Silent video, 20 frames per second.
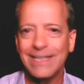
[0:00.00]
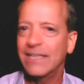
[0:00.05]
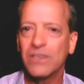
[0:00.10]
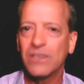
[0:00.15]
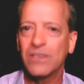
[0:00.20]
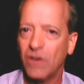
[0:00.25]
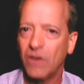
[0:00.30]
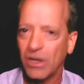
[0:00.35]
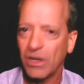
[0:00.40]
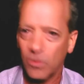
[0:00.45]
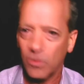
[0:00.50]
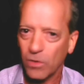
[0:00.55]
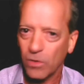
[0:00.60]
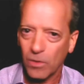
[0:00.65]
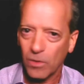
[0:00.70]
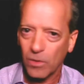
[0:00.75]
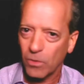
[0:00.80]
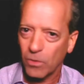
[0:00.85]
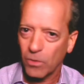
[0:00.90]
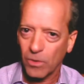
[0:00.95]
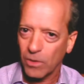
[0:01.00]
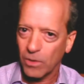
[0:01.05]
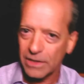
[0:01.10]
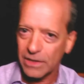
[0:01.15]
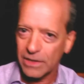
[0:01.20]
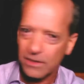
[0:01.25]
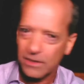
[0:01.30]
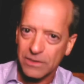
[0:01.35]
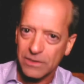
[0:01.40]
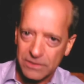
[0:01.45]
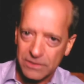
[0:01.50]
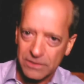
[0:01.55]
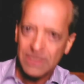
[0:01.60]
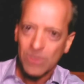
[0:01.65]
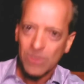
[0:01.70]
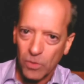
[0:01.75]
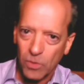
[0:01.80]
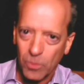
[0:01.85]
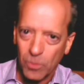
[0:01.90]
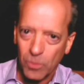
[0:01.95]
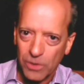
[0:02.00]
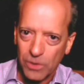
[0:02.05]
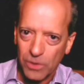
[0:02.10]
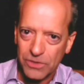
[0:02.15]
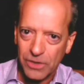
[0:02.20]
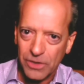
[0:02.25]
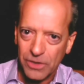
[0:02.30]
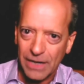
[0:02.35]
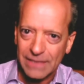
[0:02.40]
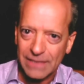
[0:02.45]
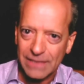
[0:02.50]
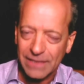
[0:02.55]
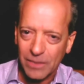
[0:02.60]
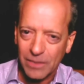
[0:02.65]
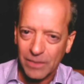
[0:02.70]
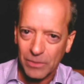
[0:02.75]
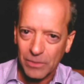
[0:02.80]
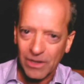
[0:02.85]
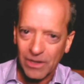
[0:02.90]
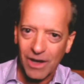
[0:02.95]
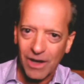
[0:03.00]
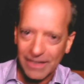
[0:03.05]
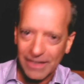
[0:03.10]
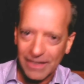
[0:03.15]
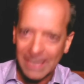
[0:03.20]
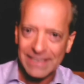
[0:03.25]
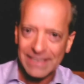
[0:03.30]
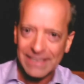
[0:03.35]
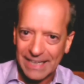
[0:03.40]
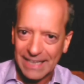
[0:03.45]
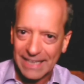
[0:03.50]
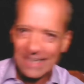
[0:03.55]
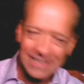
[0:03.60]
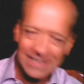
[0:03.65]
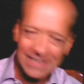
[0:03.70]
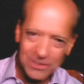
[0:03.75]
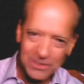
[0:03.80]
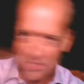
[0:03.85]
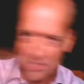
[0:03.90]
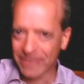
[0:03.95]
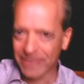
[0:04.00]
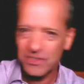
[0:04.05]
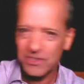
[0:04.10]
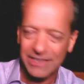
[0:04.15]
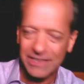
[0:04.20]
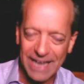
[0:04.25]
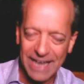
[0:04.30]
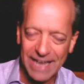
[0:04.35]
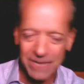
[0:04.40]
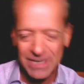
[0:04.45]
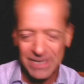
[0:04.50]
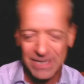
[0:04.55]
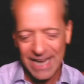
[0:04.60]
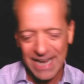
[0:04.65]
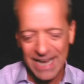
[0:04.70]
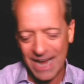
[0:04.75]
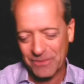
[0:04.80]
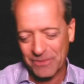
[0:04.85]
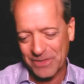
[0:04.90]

they didn't call it World War One because World War Two hadn't come along right, yet, and they had right. to change the name